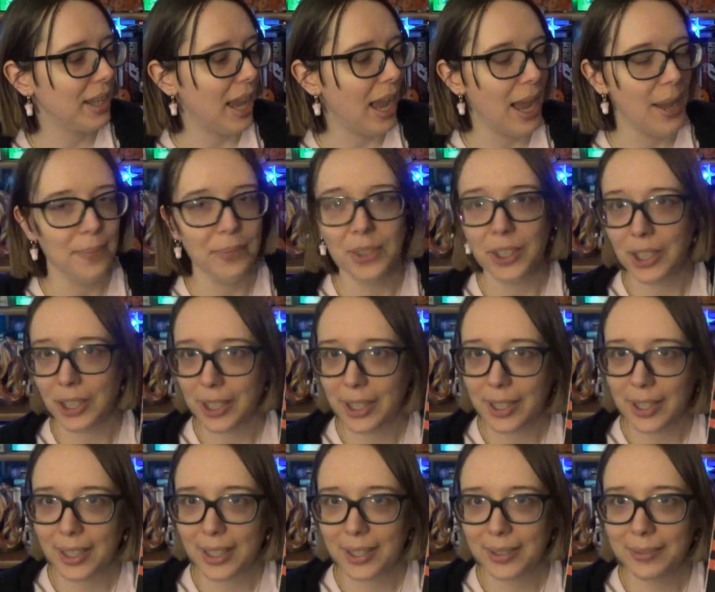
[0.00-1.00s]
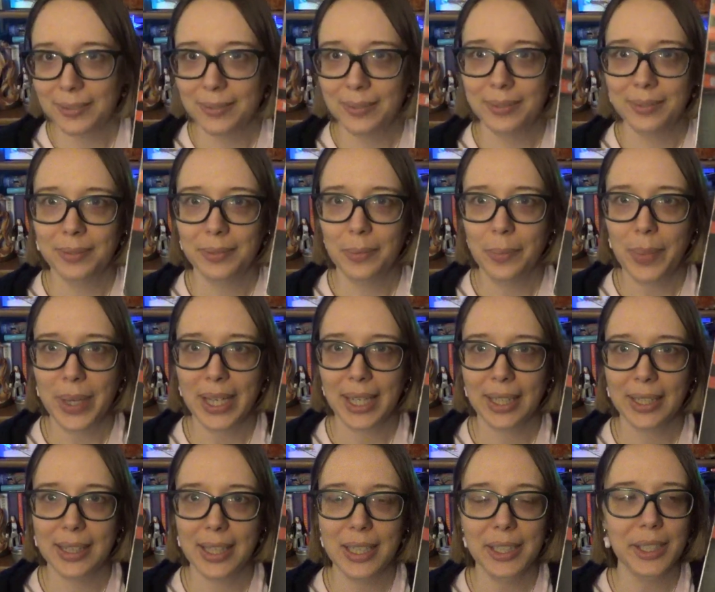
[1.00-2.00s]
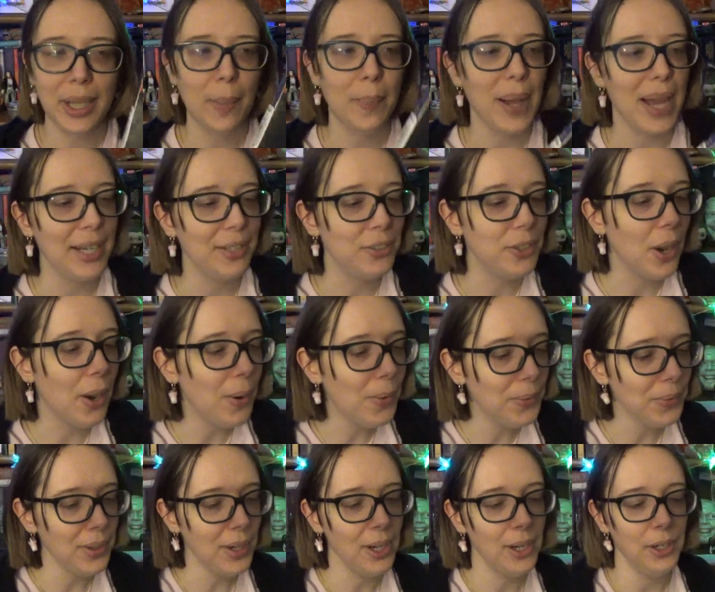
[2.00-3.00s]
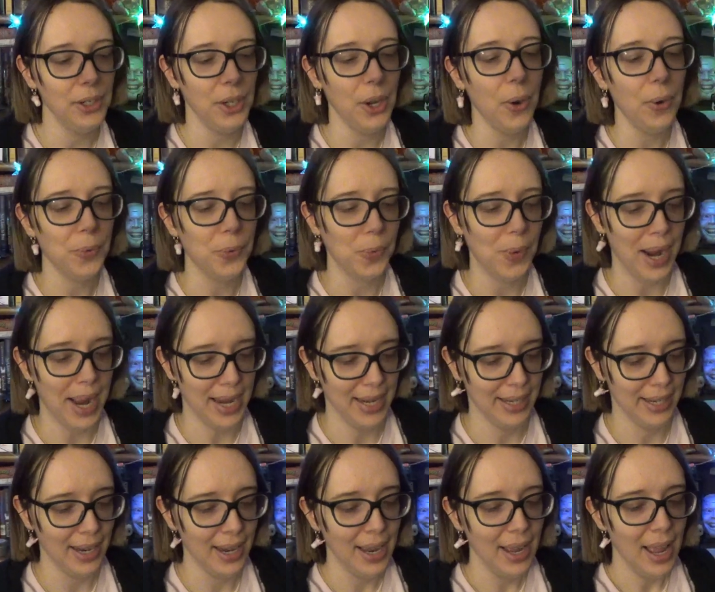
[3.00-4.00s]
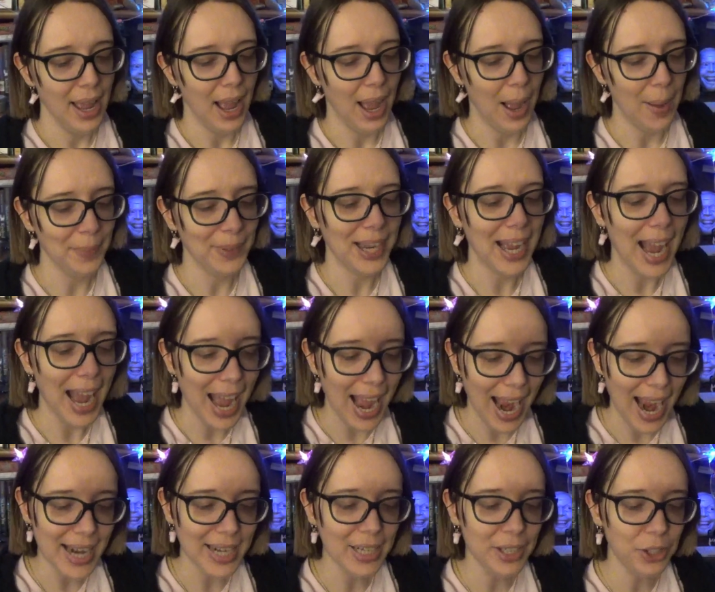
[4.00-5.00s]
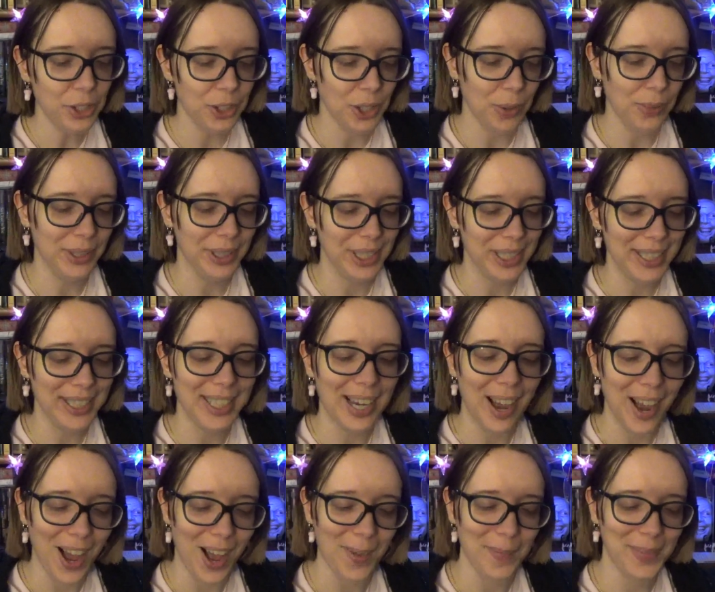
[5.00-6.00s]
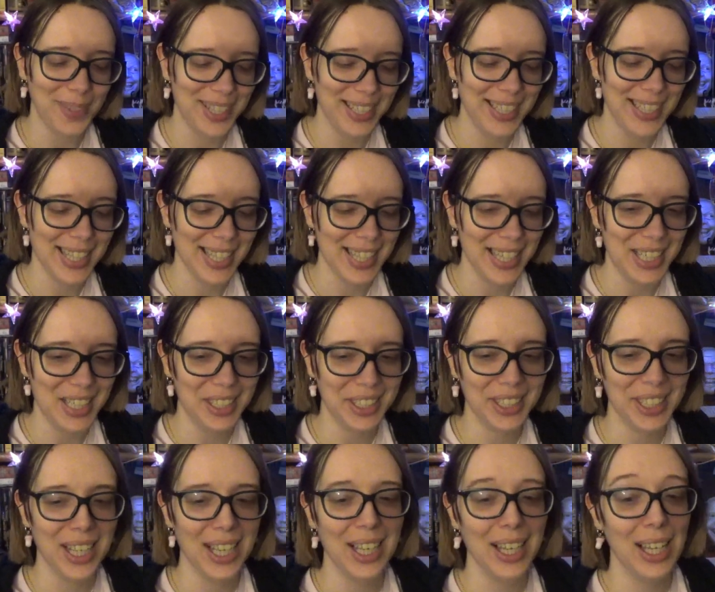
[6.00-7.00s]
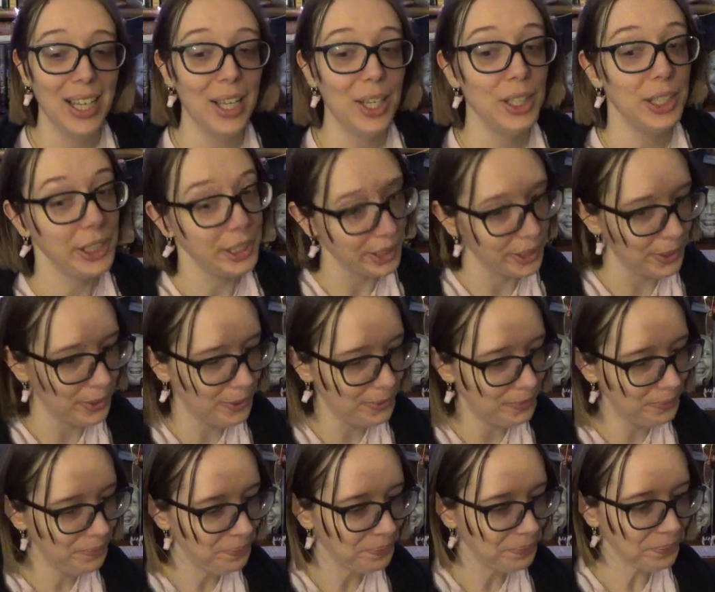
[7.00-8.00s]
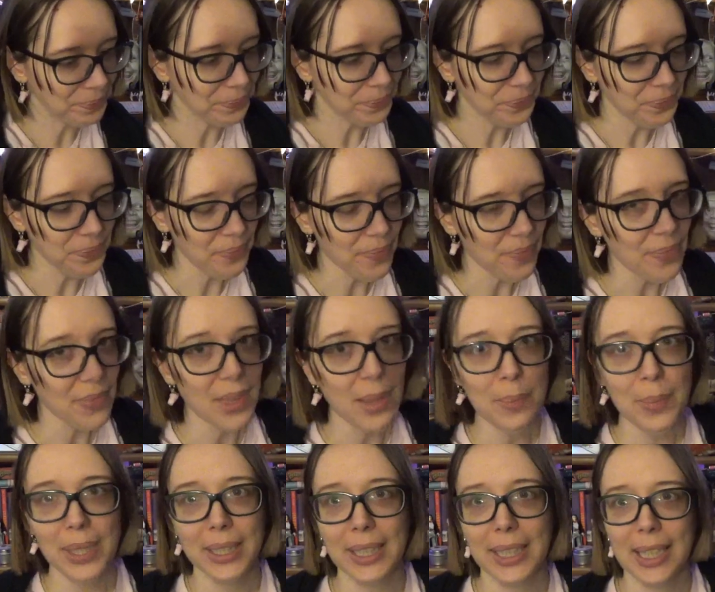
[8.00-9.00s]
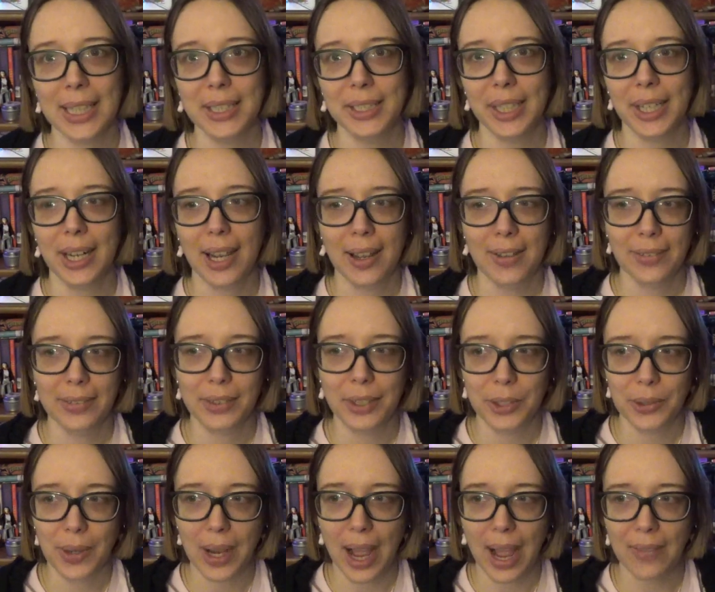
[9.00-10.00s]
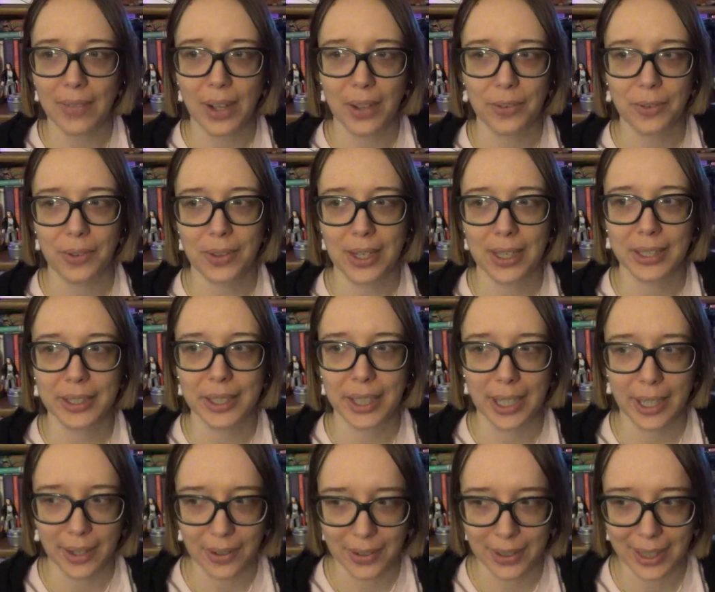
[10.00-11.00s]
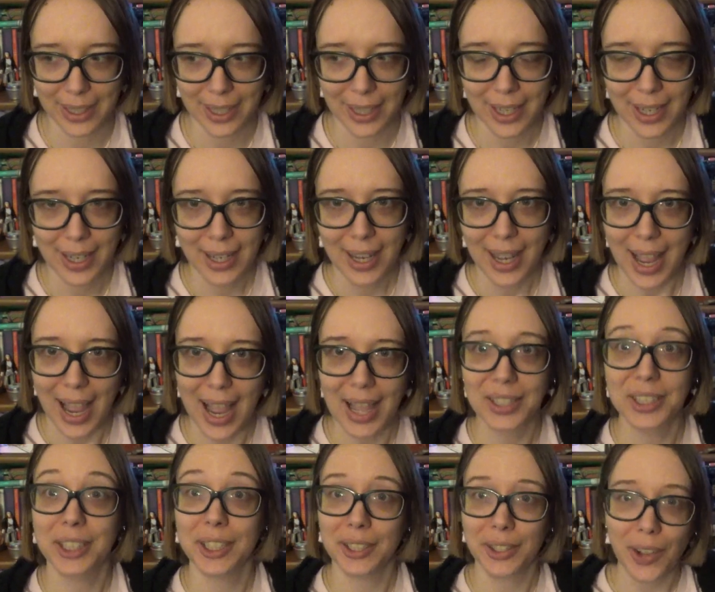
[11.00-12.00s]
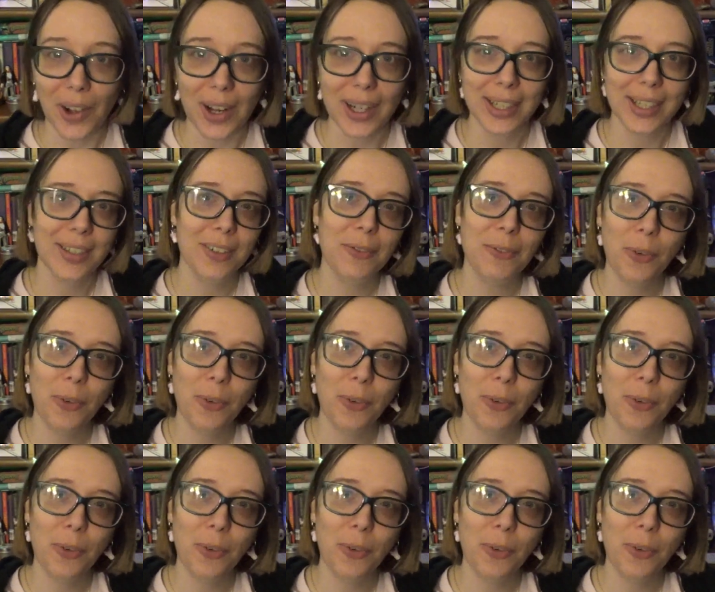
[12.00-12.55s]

I'm gonna pick this up. I don't know when. I'm kind of jonesing to hop into this soon. But like I said, I do have other things that I already had slotted